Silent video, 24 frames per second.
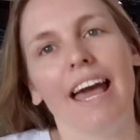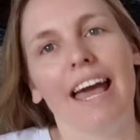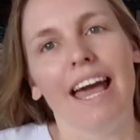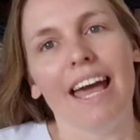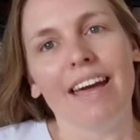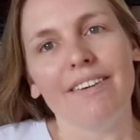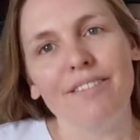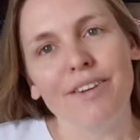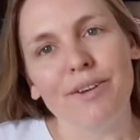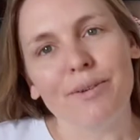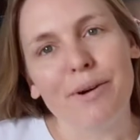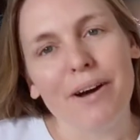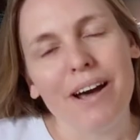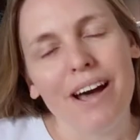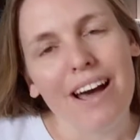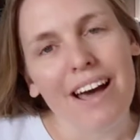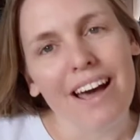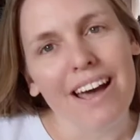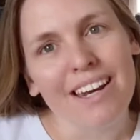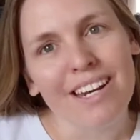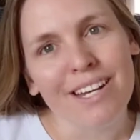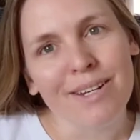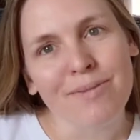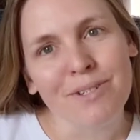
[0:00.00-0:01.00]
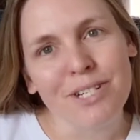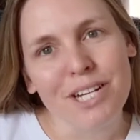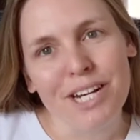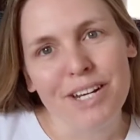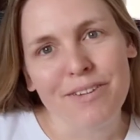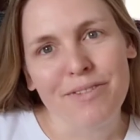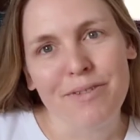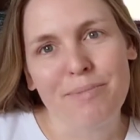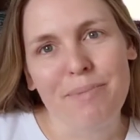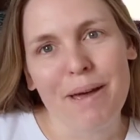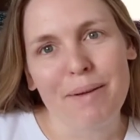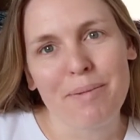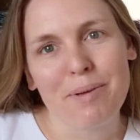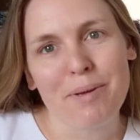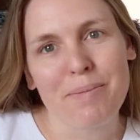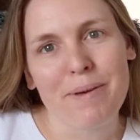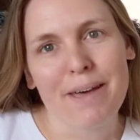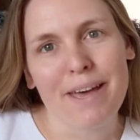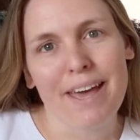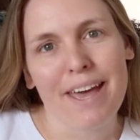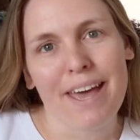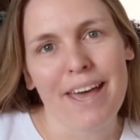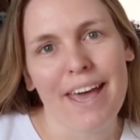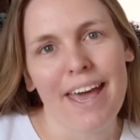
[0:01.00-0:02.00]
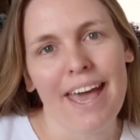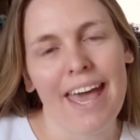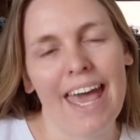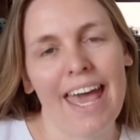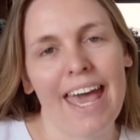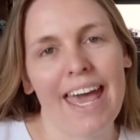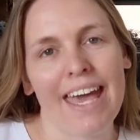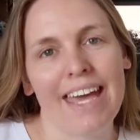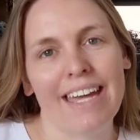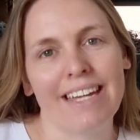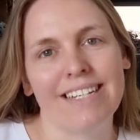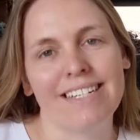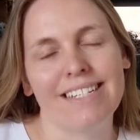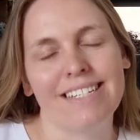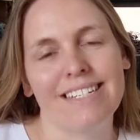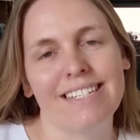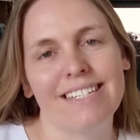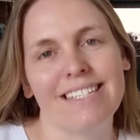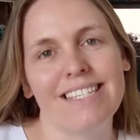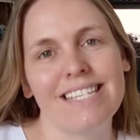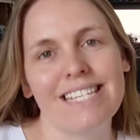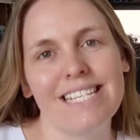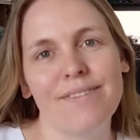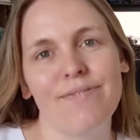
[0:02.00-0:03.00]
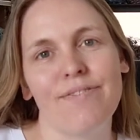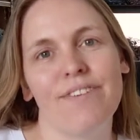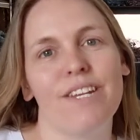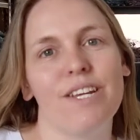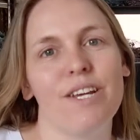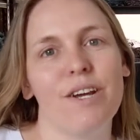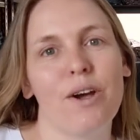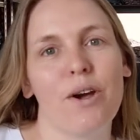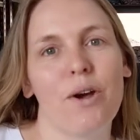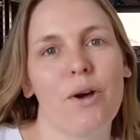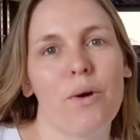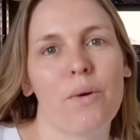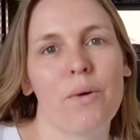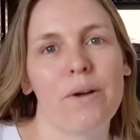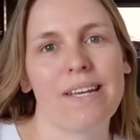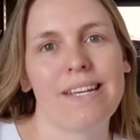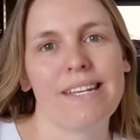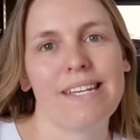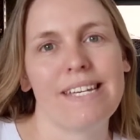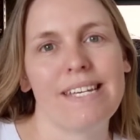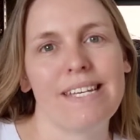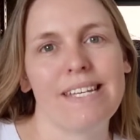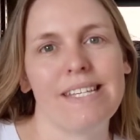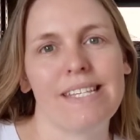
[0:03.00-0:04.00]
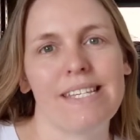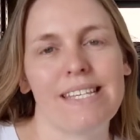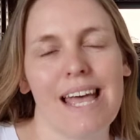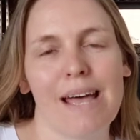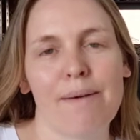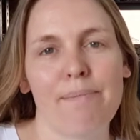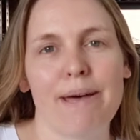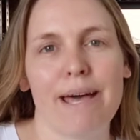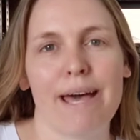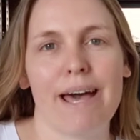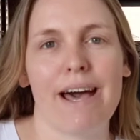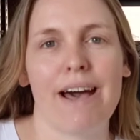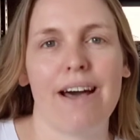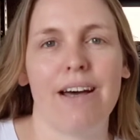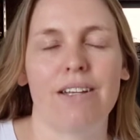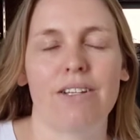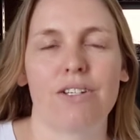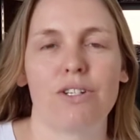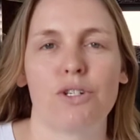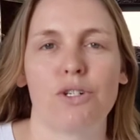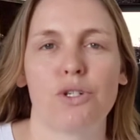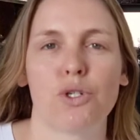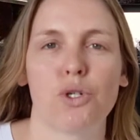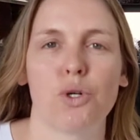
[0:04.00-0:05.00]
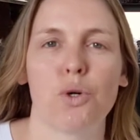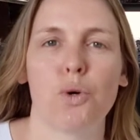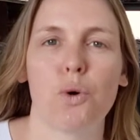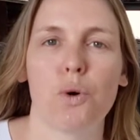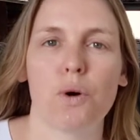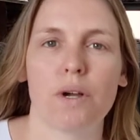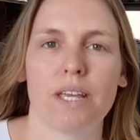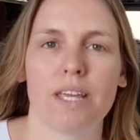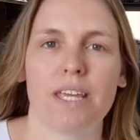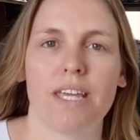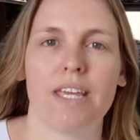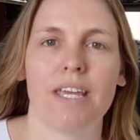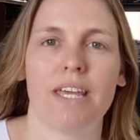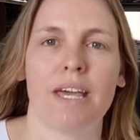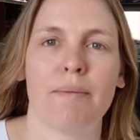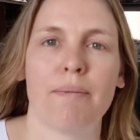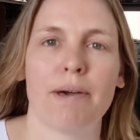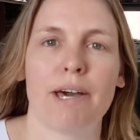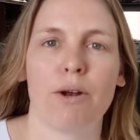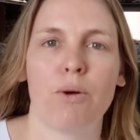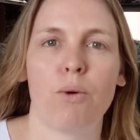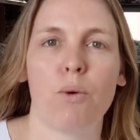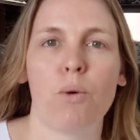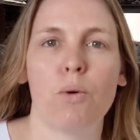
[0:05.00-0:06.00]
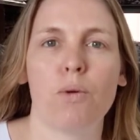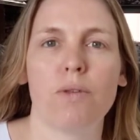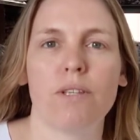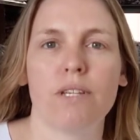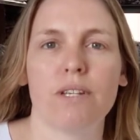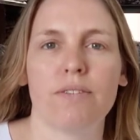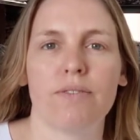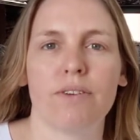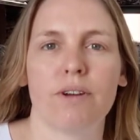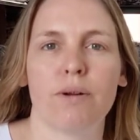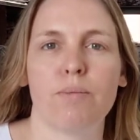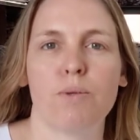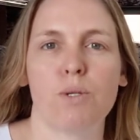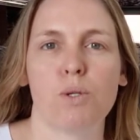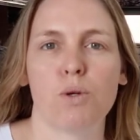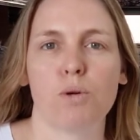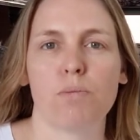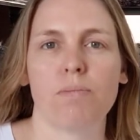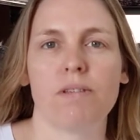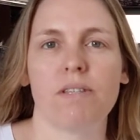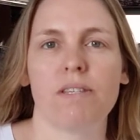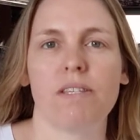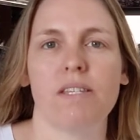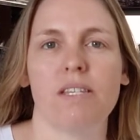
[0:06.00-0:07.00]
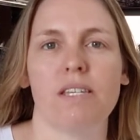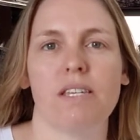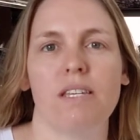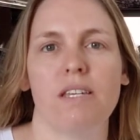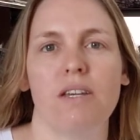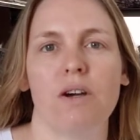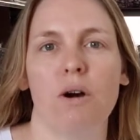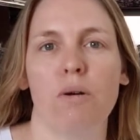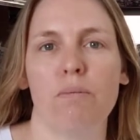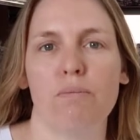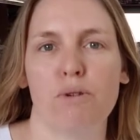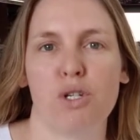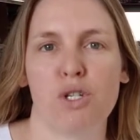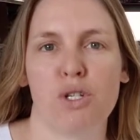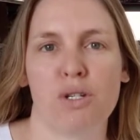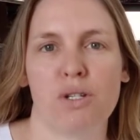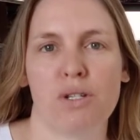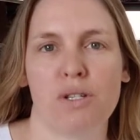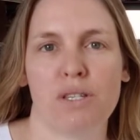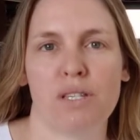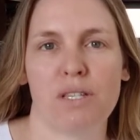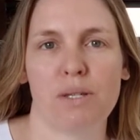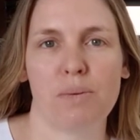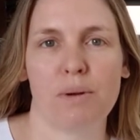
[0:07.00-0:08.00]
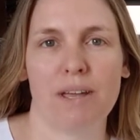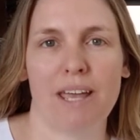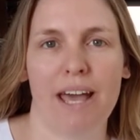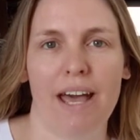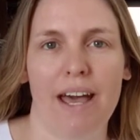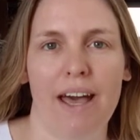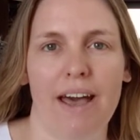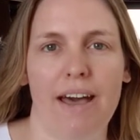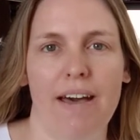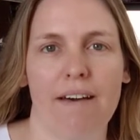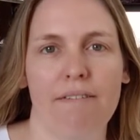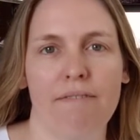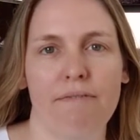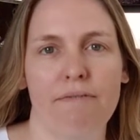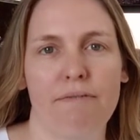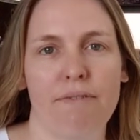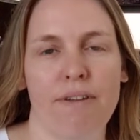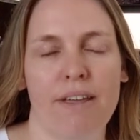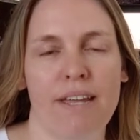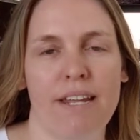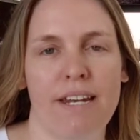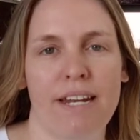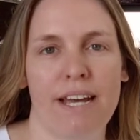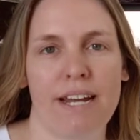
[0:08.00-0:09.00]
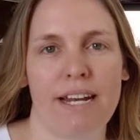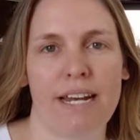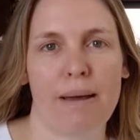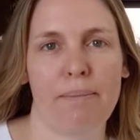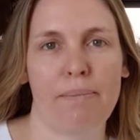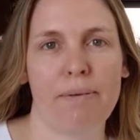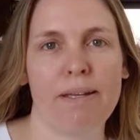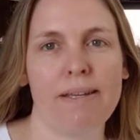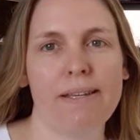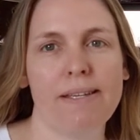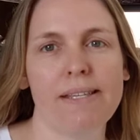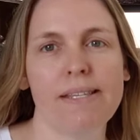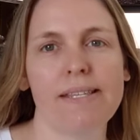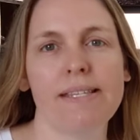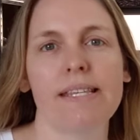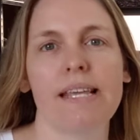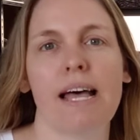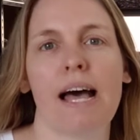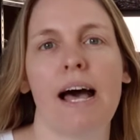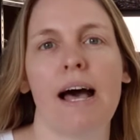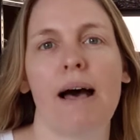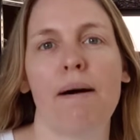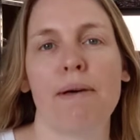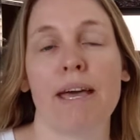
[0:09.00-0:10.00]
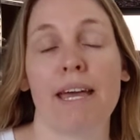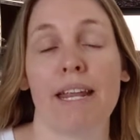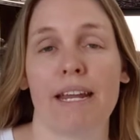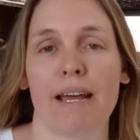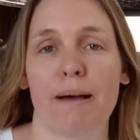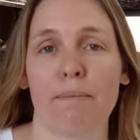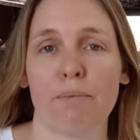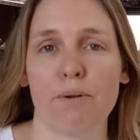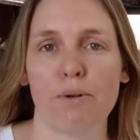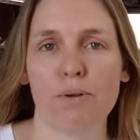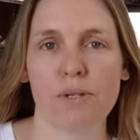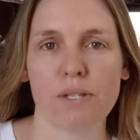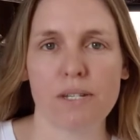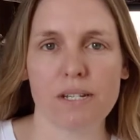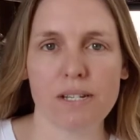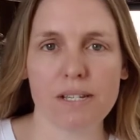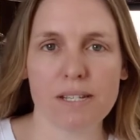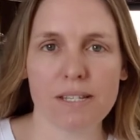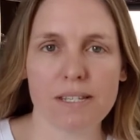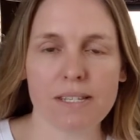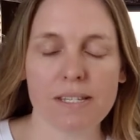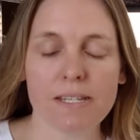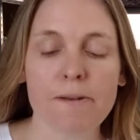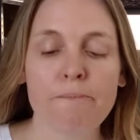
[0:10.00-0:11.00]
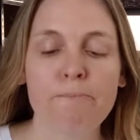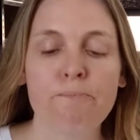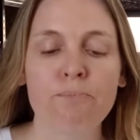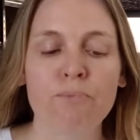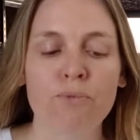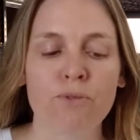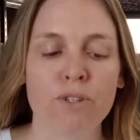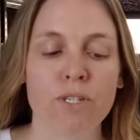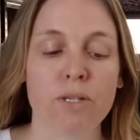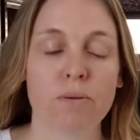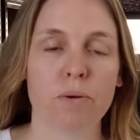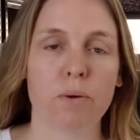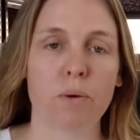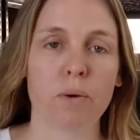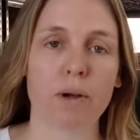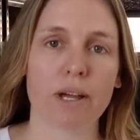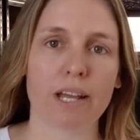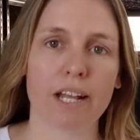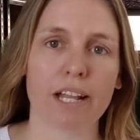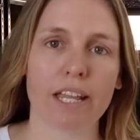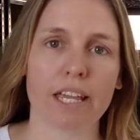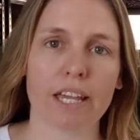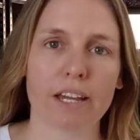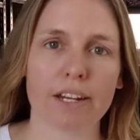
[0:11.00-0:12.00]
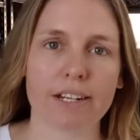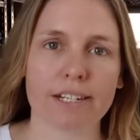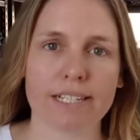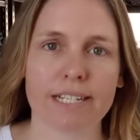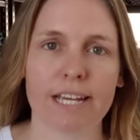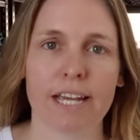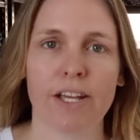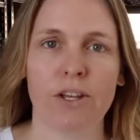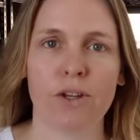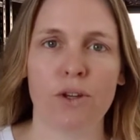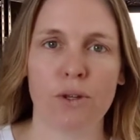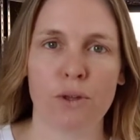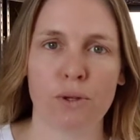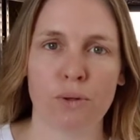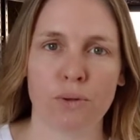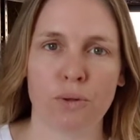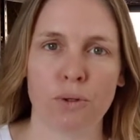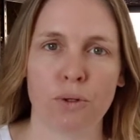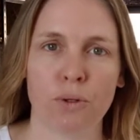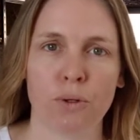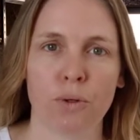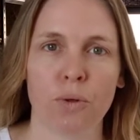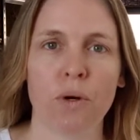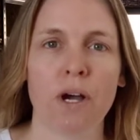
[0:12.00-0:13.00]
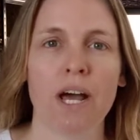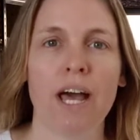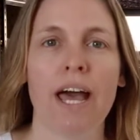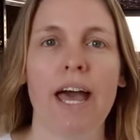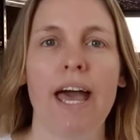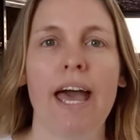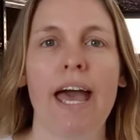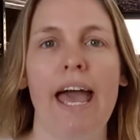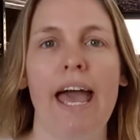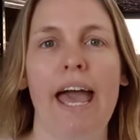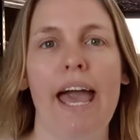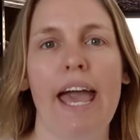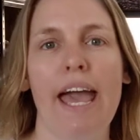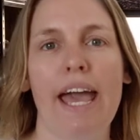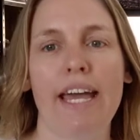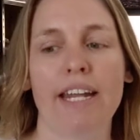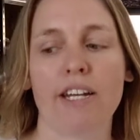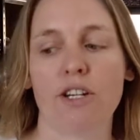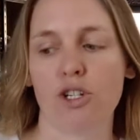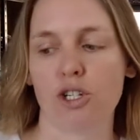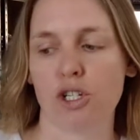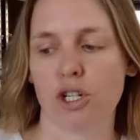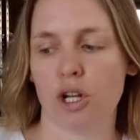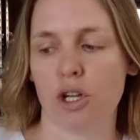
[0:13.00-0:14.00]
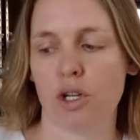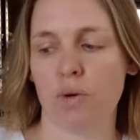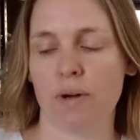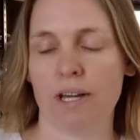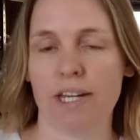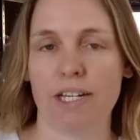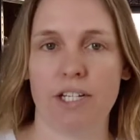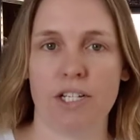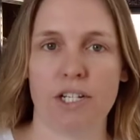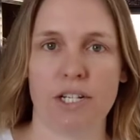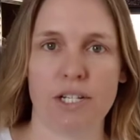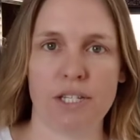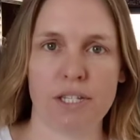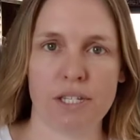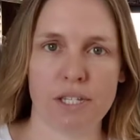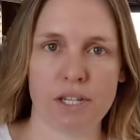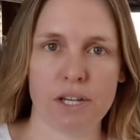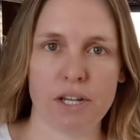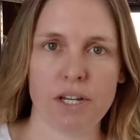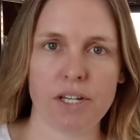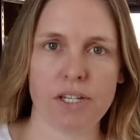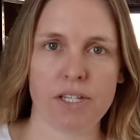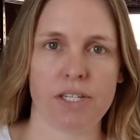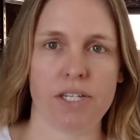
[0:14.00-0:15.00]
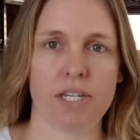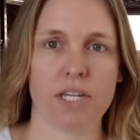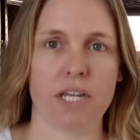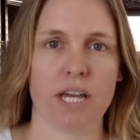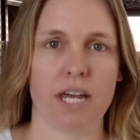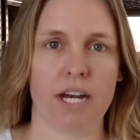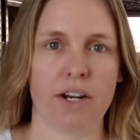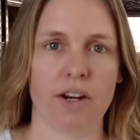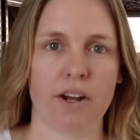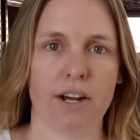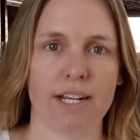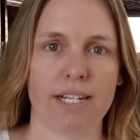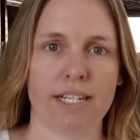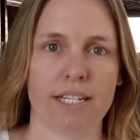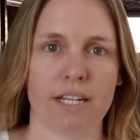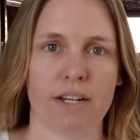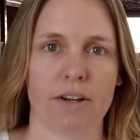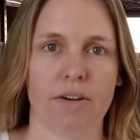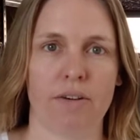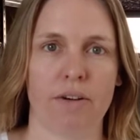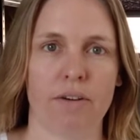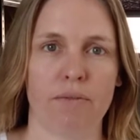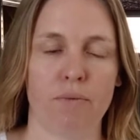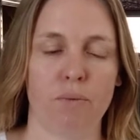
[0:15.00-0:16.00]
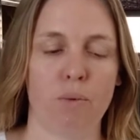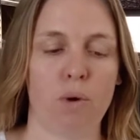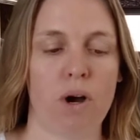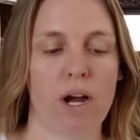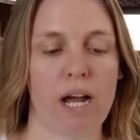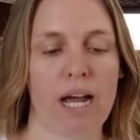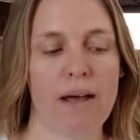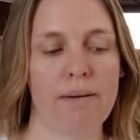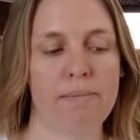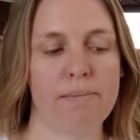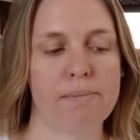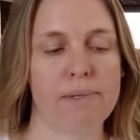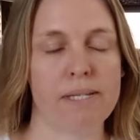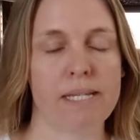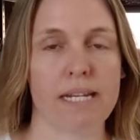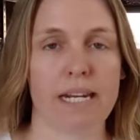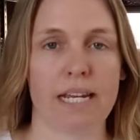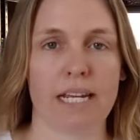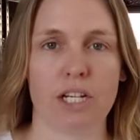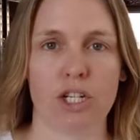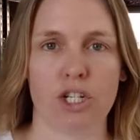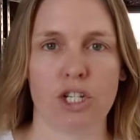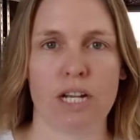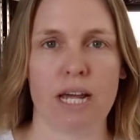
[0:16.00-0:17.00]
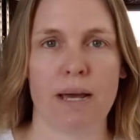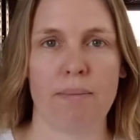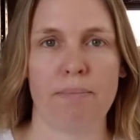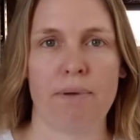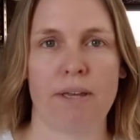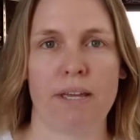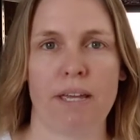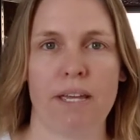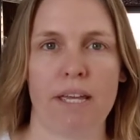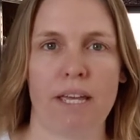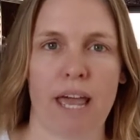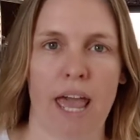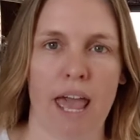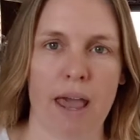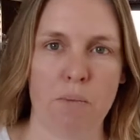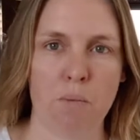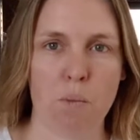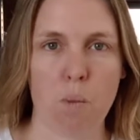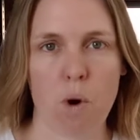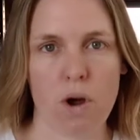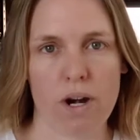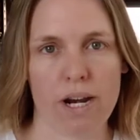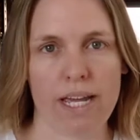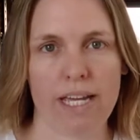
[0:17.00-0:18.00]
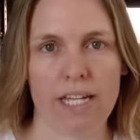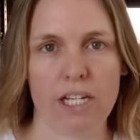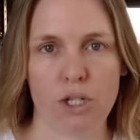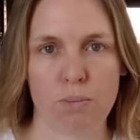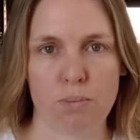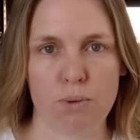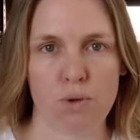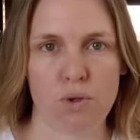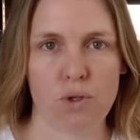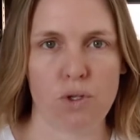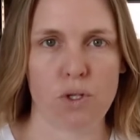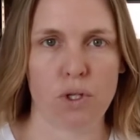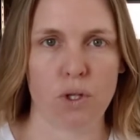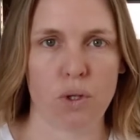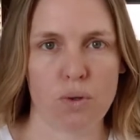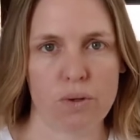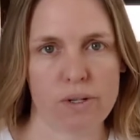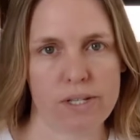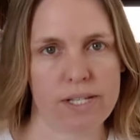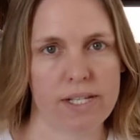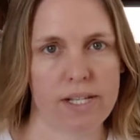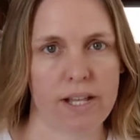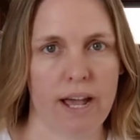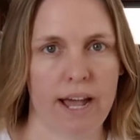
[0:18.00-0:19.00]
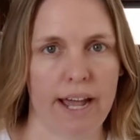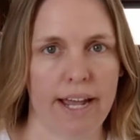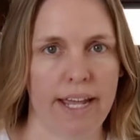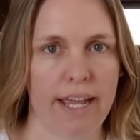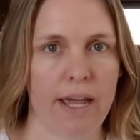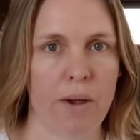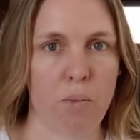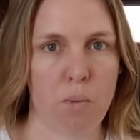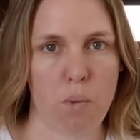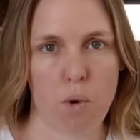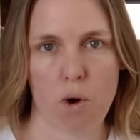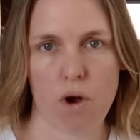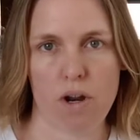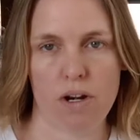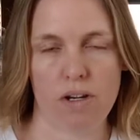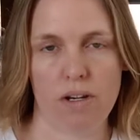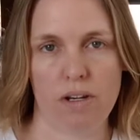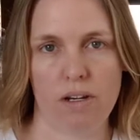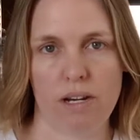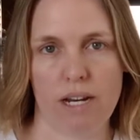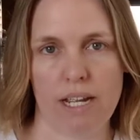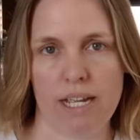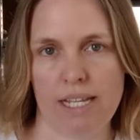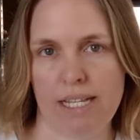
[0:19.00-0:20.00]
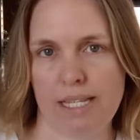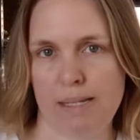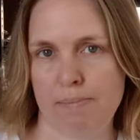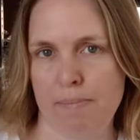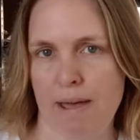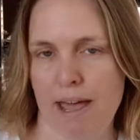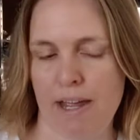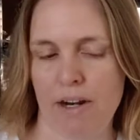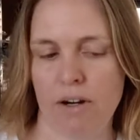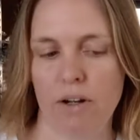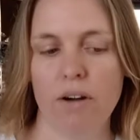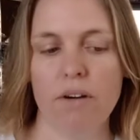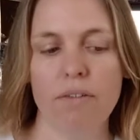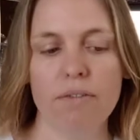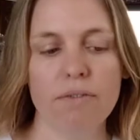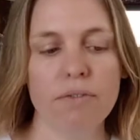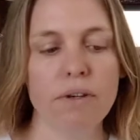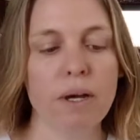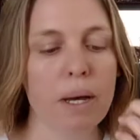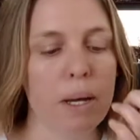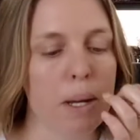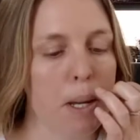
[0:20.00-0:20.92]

Hey everyone, I'm Jenny from Baby Bare and this video is about talking about all the different absorbency options we have in our nappies um, and our boosters. So I'm quickly going to take you through and show you each insert so you get an idea of what comes in each nappy and what each booster looks like and what it's made of.